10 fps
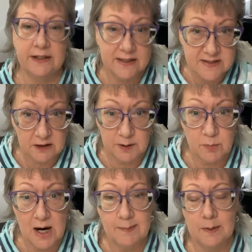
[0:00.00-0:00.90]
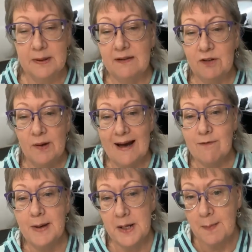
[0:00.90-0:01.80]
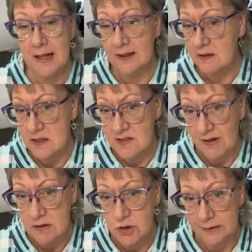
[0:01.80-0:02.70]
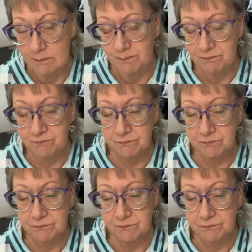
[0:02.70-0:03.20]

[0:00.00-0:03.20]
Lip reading: or an insulin problem if you have metabolic dysfunction.